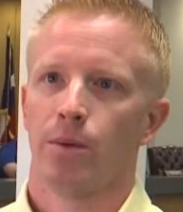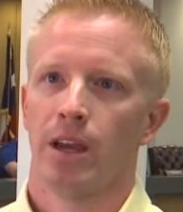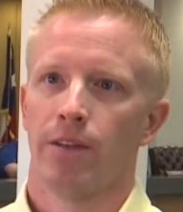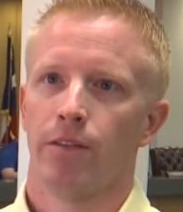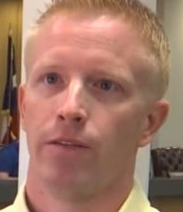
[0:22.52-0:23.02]
we
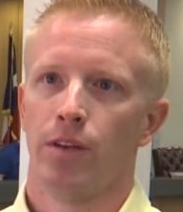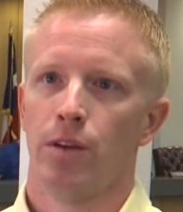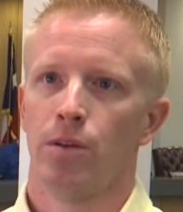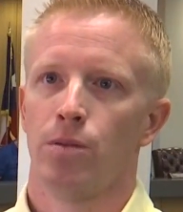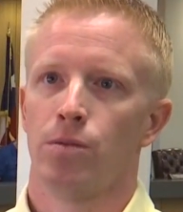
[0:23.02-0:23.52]
have a
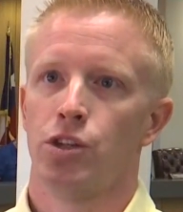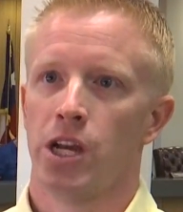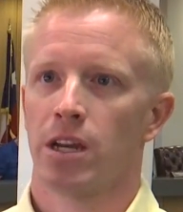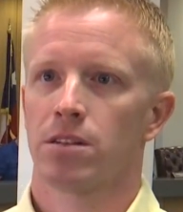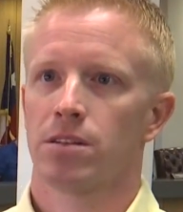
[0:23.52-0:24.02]
few
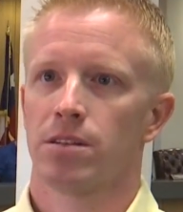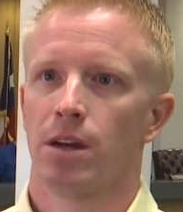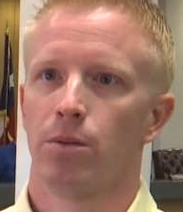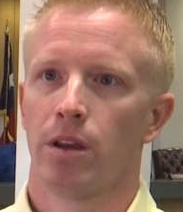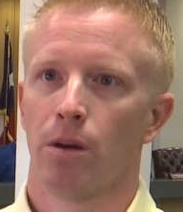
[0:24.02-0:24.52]
checks
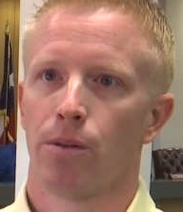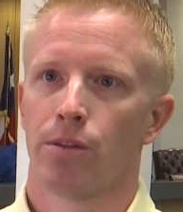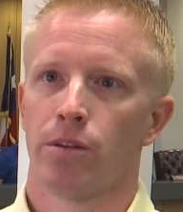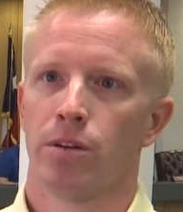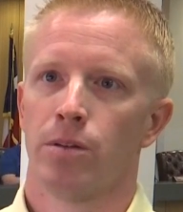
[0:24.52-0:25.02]
that we go
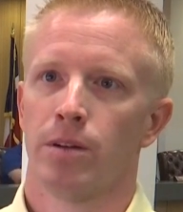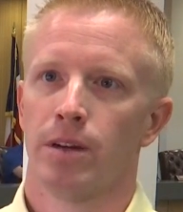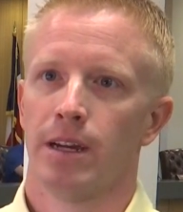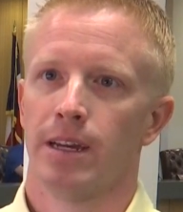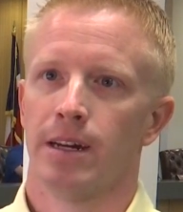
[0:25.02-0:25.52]
through.
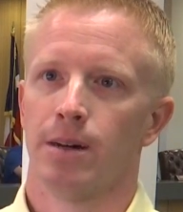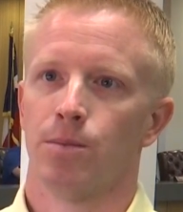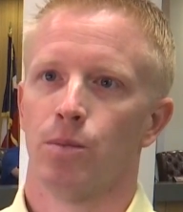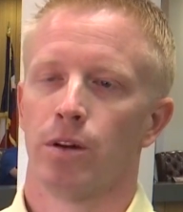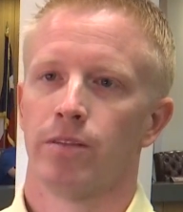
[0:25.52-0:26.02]

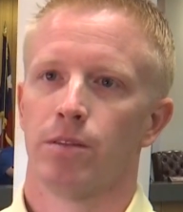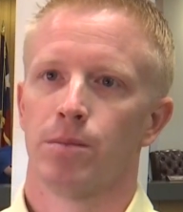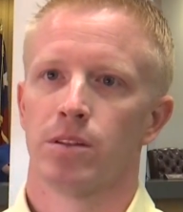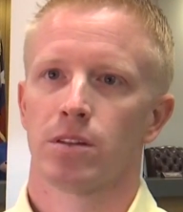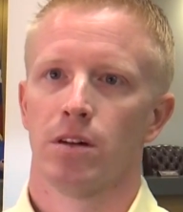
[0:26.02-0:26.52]
One of
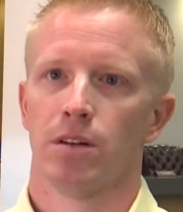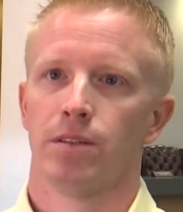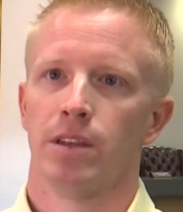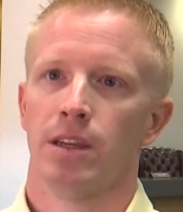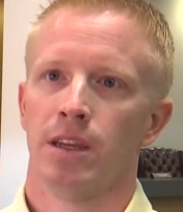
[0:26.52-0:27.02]
them is
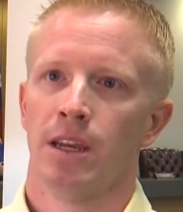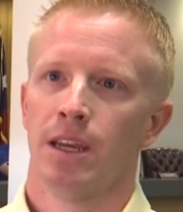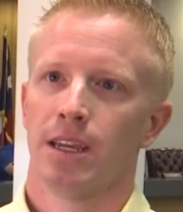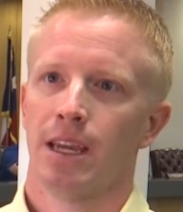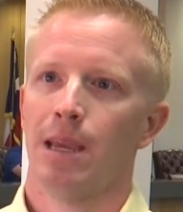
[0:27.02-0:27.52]
called the
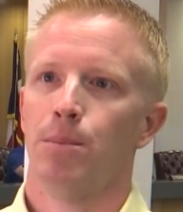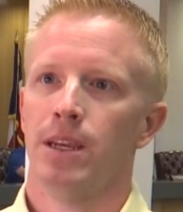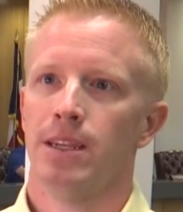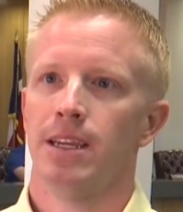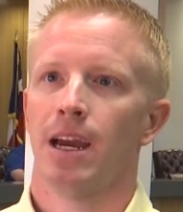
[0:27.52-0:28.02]

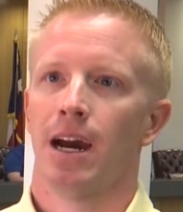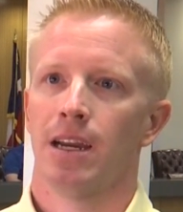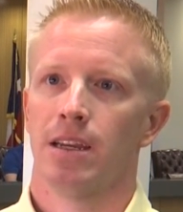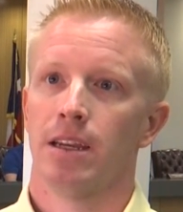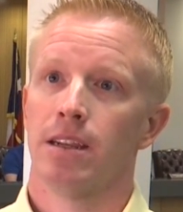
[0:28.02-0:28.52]

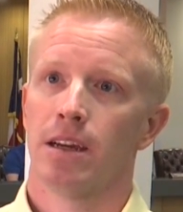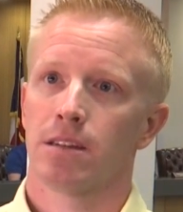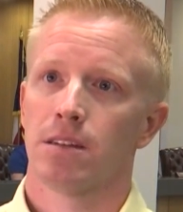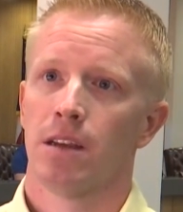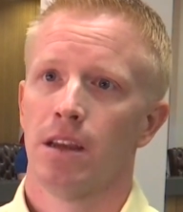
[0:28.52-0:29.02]
KBDI
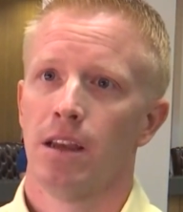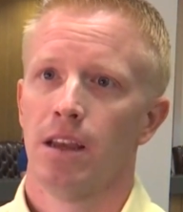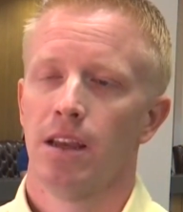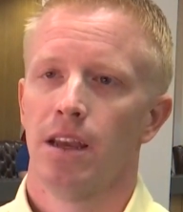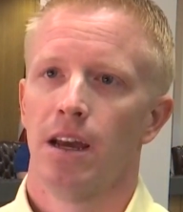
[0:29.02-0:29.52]
index.
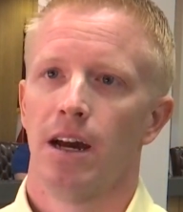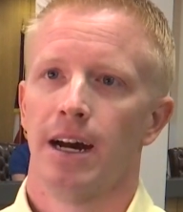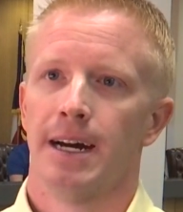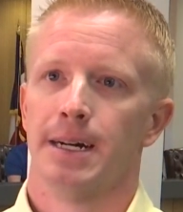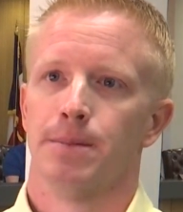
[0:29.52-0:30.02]

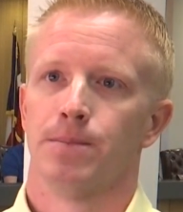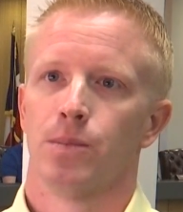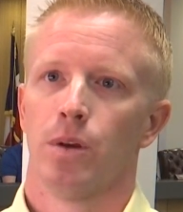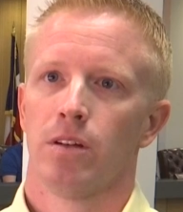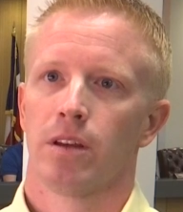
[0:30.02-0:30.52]

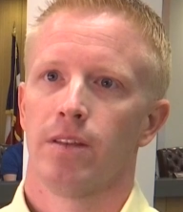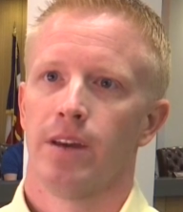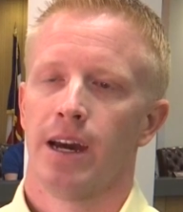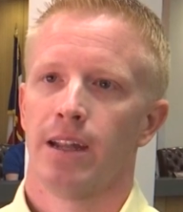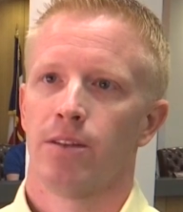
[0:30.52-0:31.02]
We look at
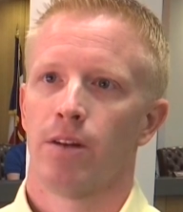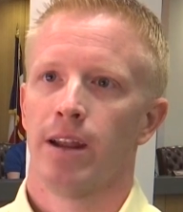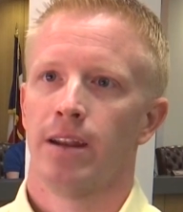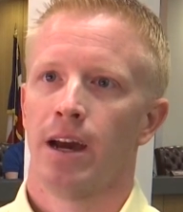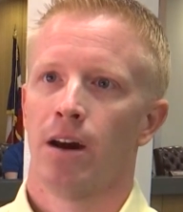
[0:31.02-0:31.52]
that, and
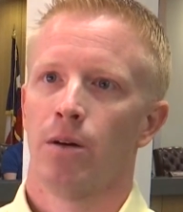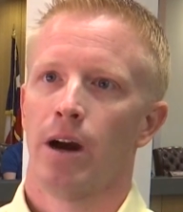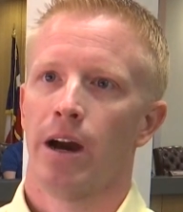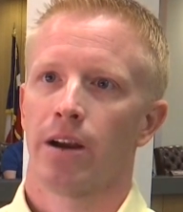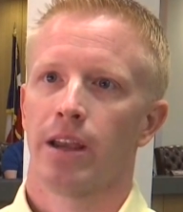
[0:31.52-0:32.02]
right now
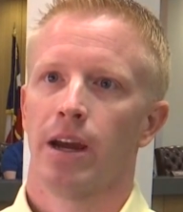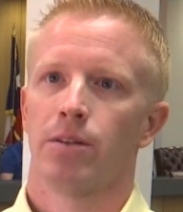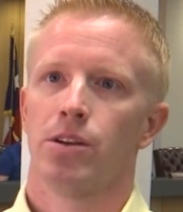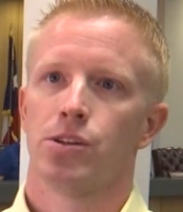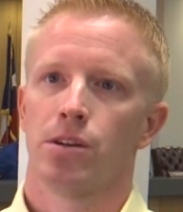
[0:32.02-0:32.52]
our
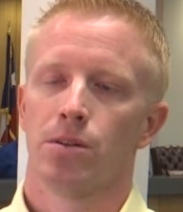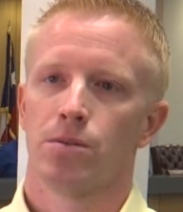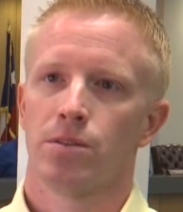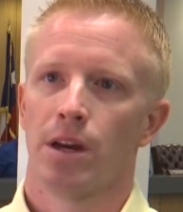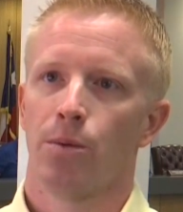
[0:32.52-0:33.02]
county
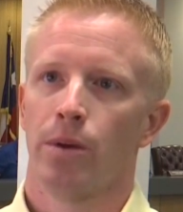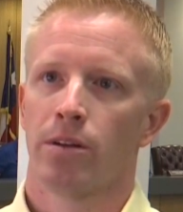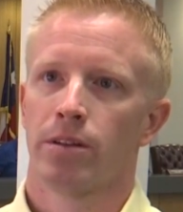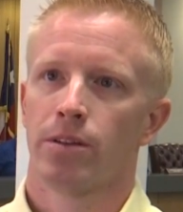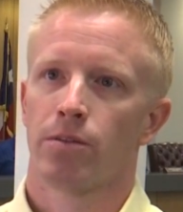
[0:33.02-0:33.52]
shows that we
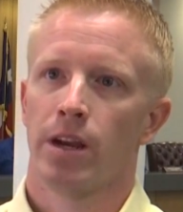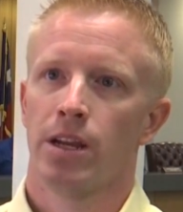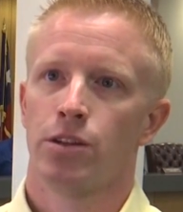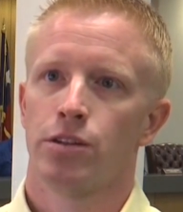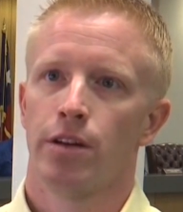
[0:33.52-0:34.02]
are in the
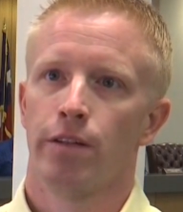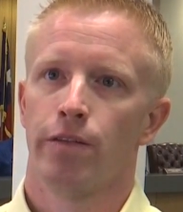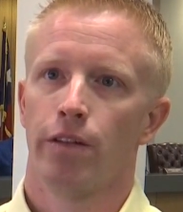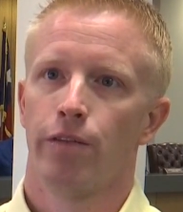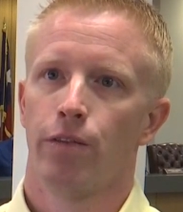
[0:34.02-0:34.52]
range
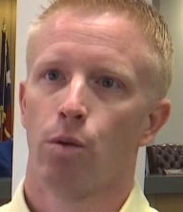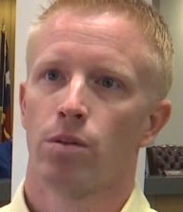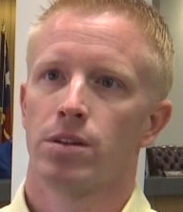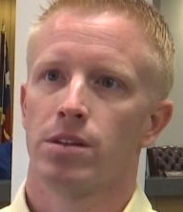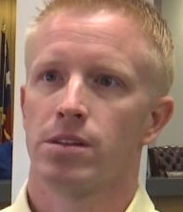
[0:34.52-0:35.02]
of
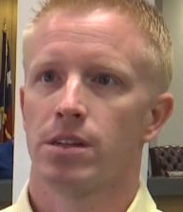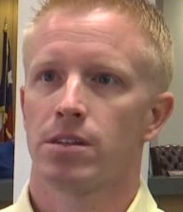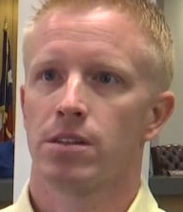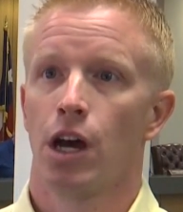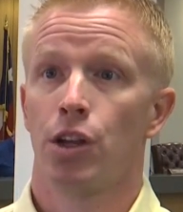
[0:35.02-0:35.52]
400 to
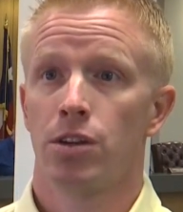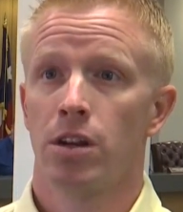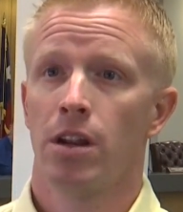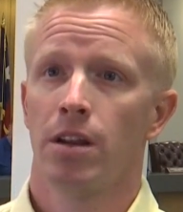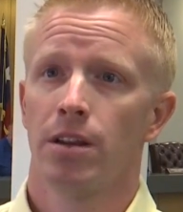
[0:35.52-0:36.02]

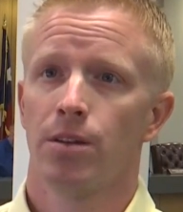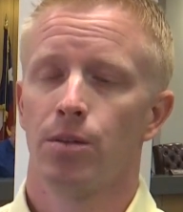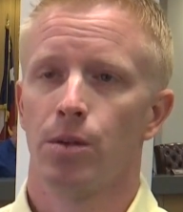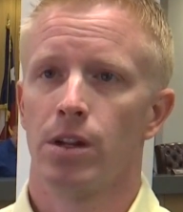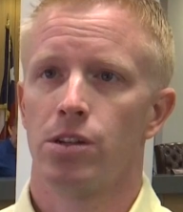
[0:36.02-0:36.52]
600,
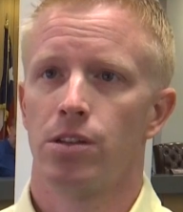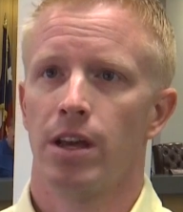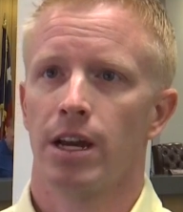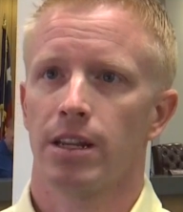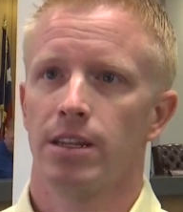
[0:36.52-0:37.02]
which
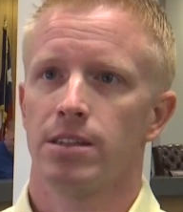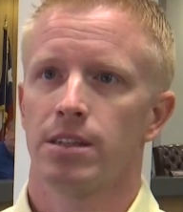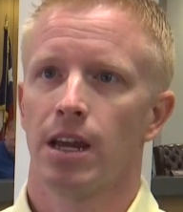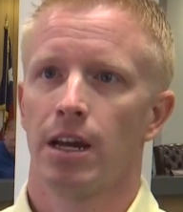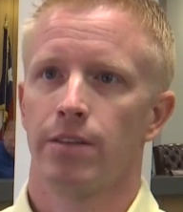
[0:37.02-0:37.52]
that is
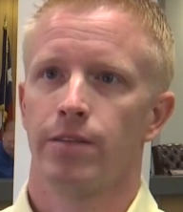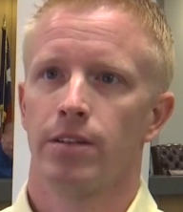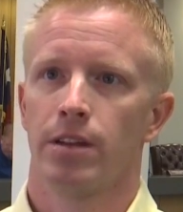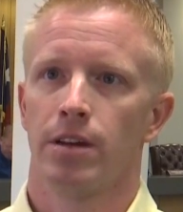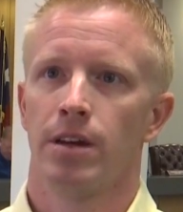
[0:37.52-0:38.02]
kind of in the